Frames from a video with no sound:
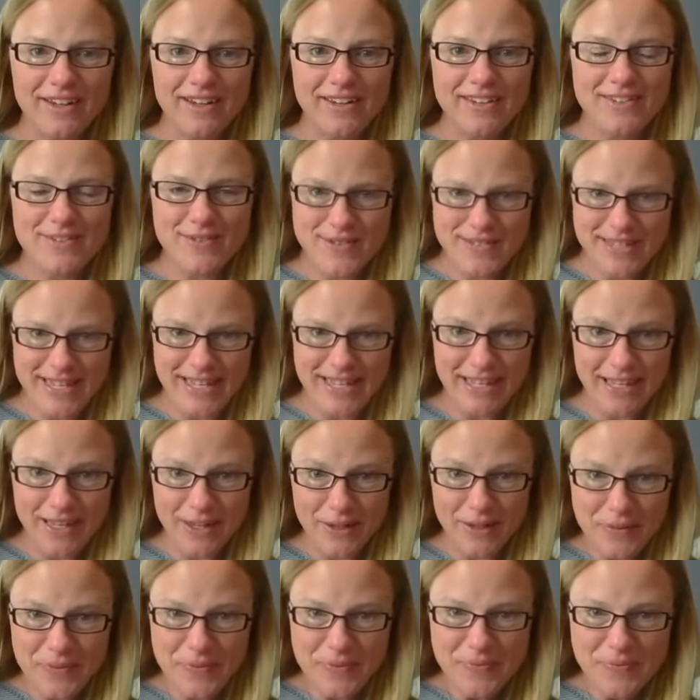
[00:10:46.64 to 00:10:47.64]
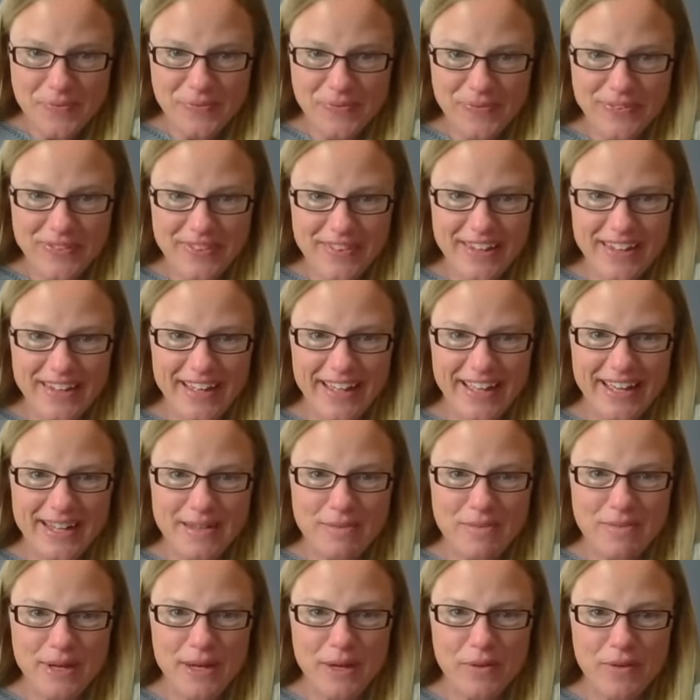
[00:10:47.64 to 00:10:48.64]
to seeing you
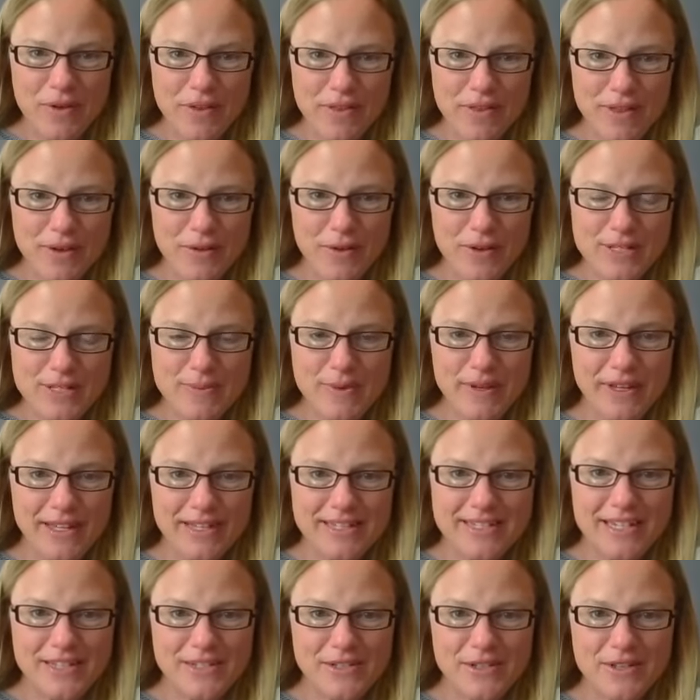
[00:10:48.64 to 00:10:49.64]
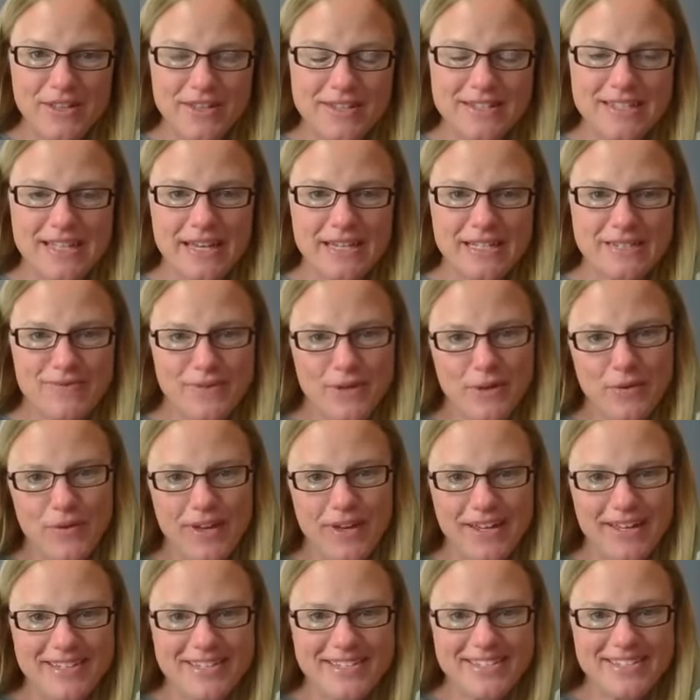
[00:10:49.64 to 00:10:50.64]
and being with you as we continue these next few
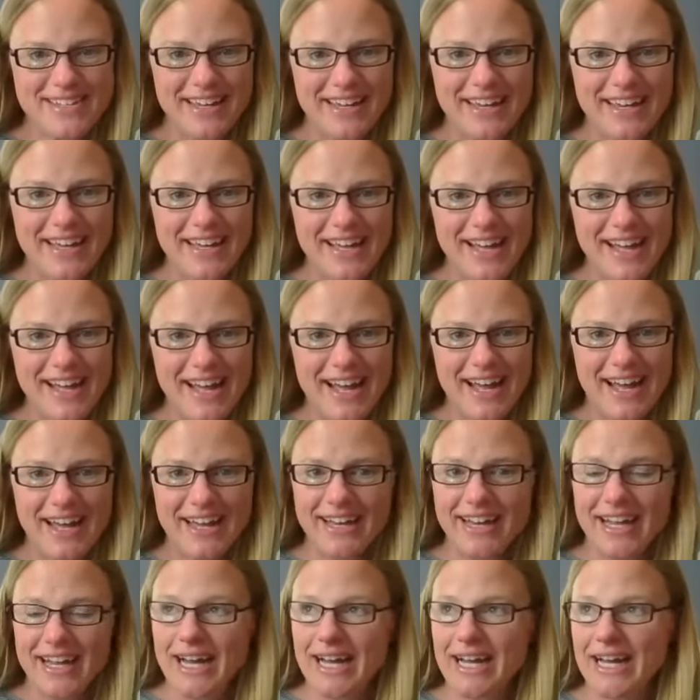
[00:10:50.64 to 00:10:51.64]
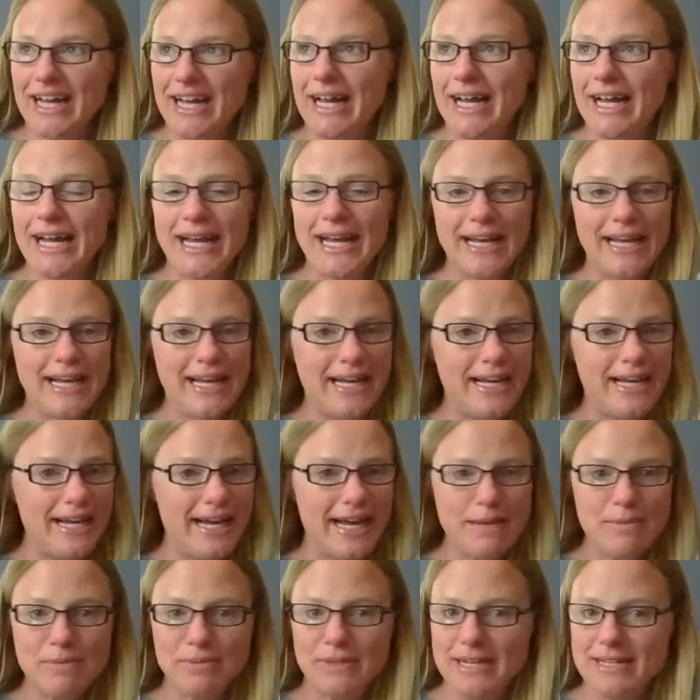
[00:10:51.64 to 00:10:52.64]
weeks. And
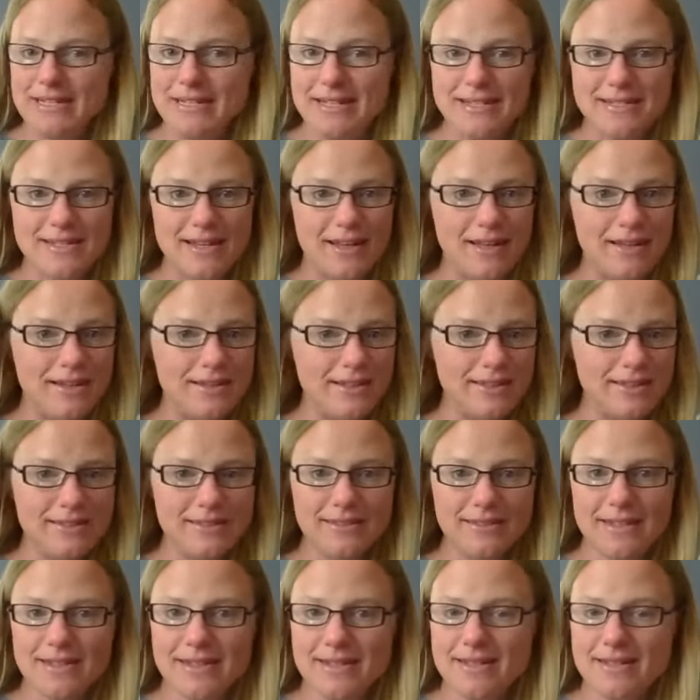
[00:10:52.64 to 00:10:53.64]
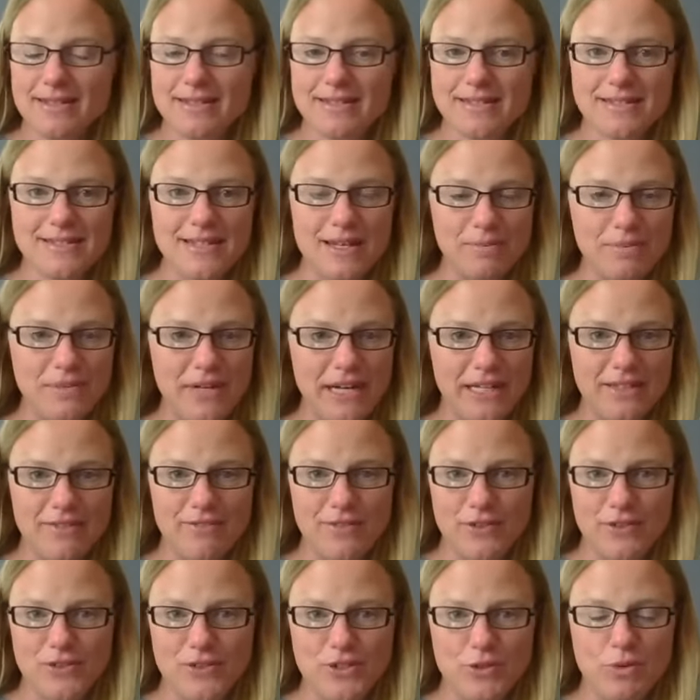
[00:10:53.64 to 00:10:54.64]
God bless us all someday in the
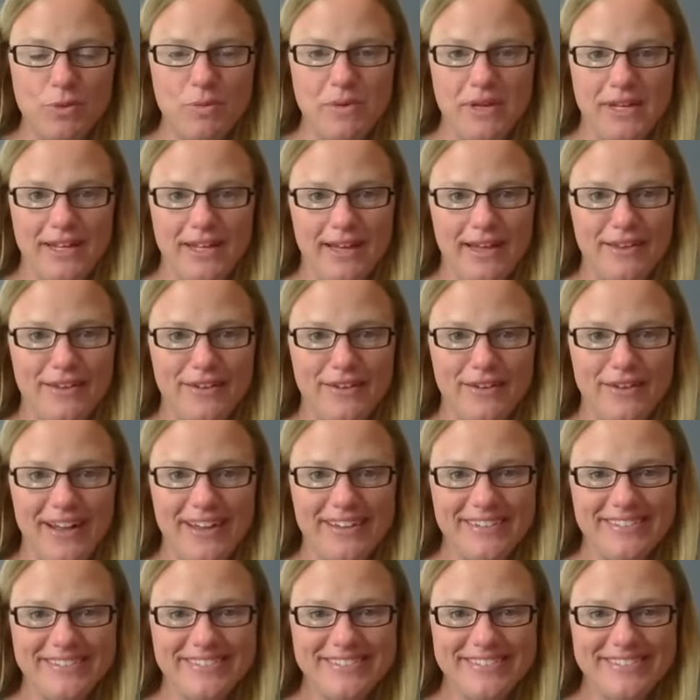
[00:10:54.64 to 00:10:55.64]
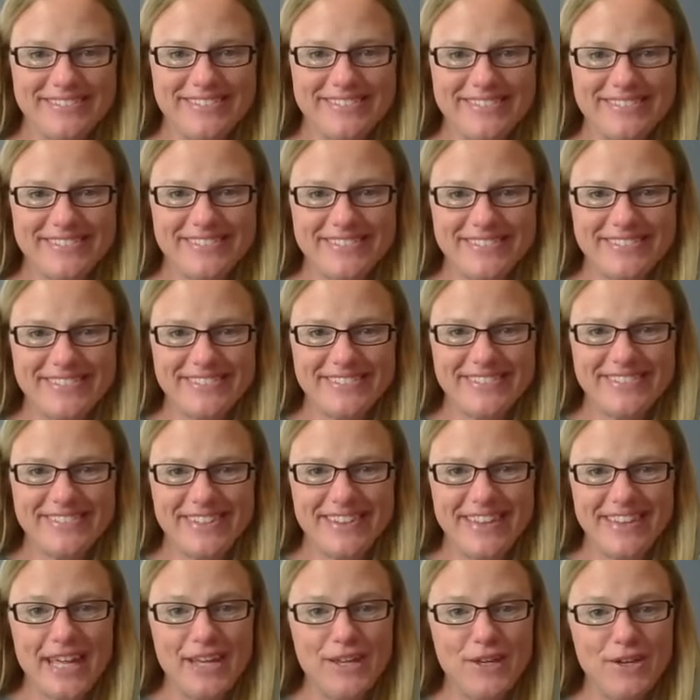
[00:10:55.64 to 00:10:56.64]
future we'll be together again.
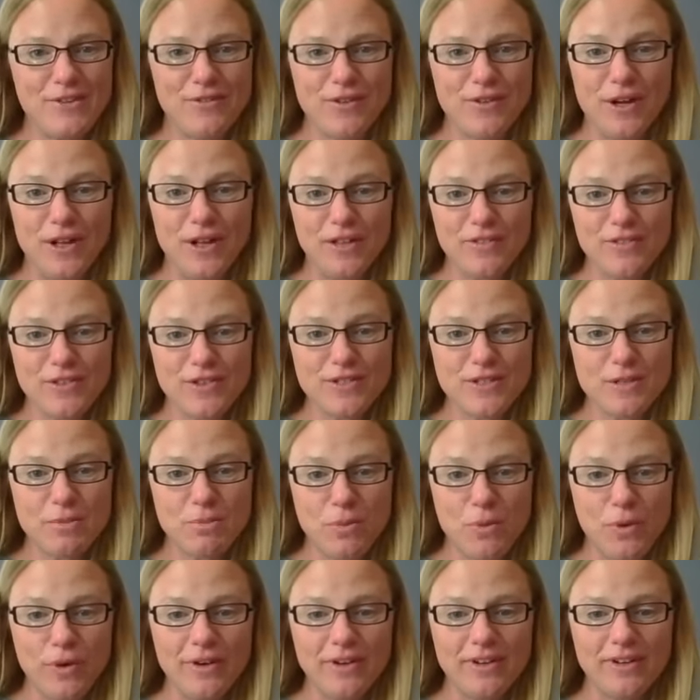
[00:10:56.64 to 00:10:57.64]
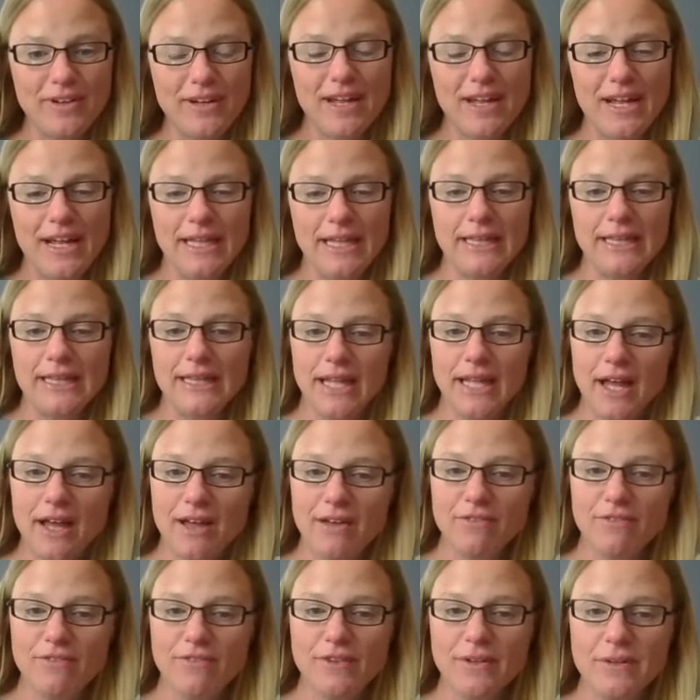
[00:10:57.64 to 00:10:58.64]
Thank you for all of your support and
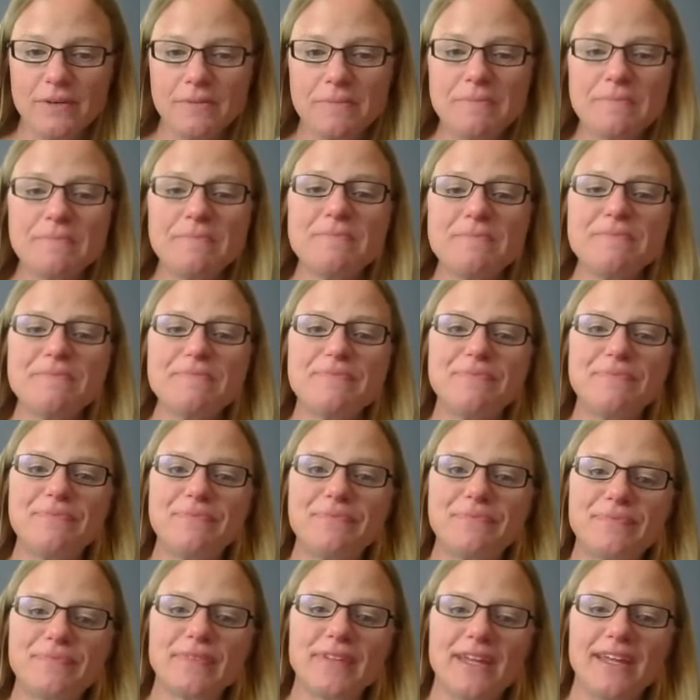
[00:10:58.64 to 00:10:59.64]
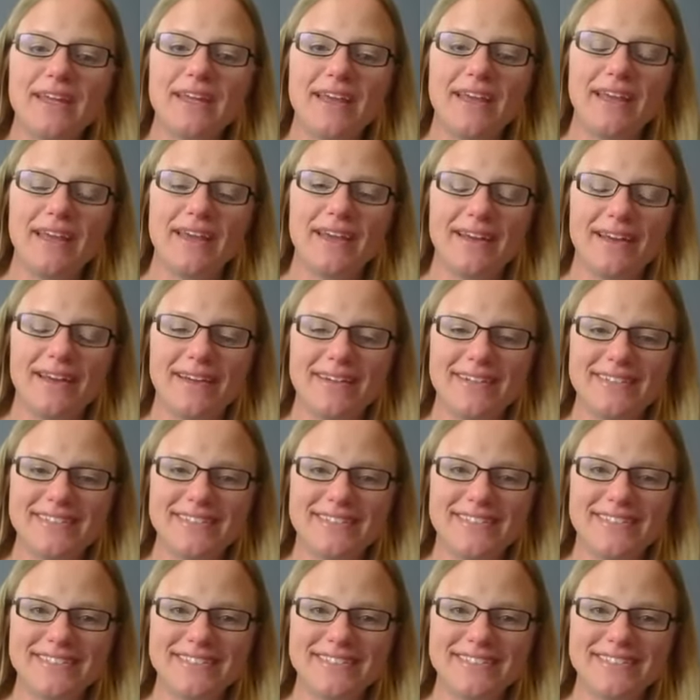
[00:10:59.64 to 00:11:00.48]
love and